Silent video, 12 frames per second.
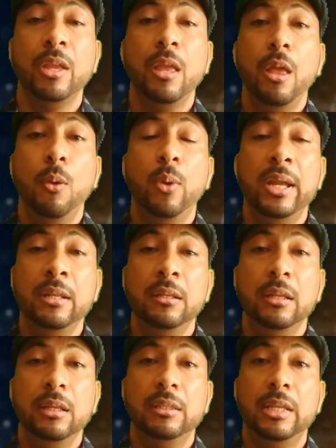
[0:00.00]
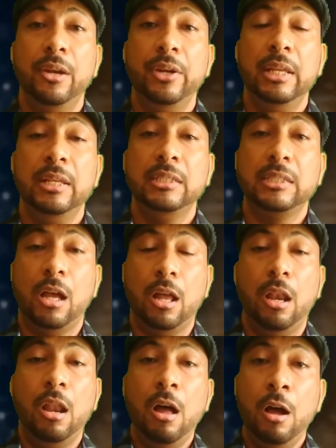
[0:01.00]
When there is a
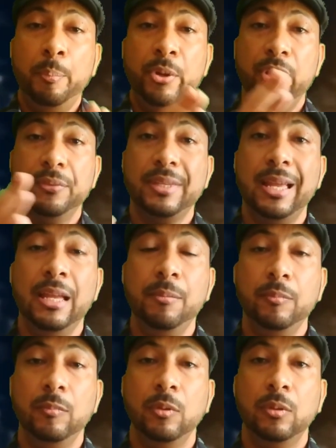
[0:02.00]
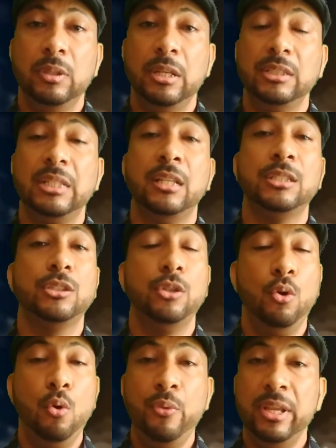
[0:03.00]
long period of time, there's a
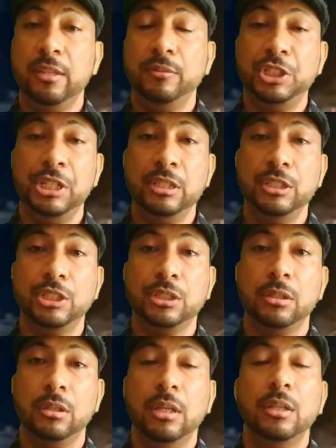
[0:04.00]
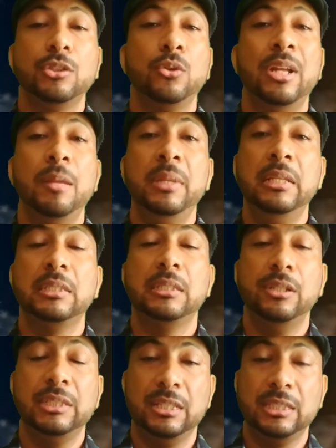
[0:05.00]
slow rate of change, so that means
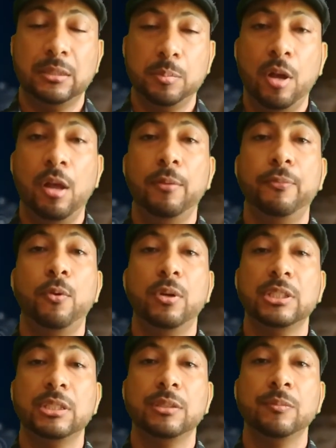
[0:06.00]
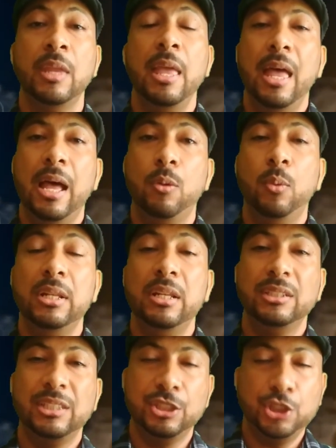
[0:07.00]
there's a small force. And when
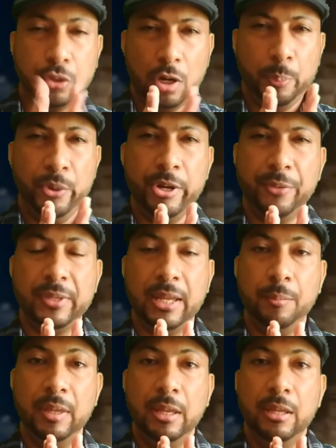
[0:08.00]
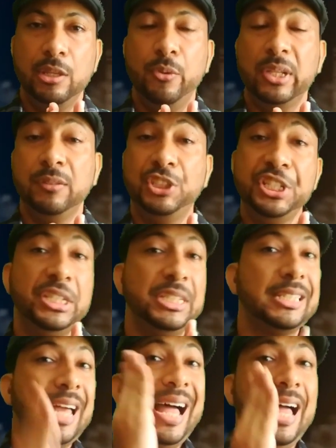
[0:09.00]
there's a short period of time, the rate of change
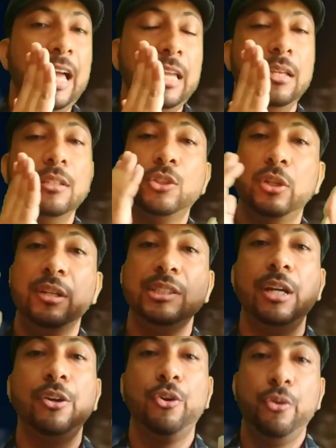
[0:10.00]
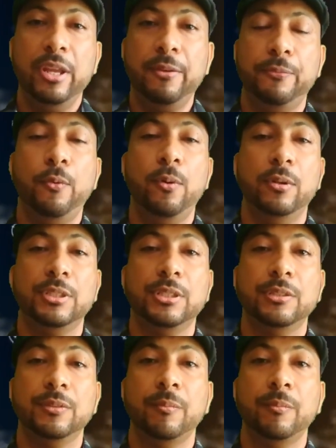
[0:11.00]
is high, so there's a great force.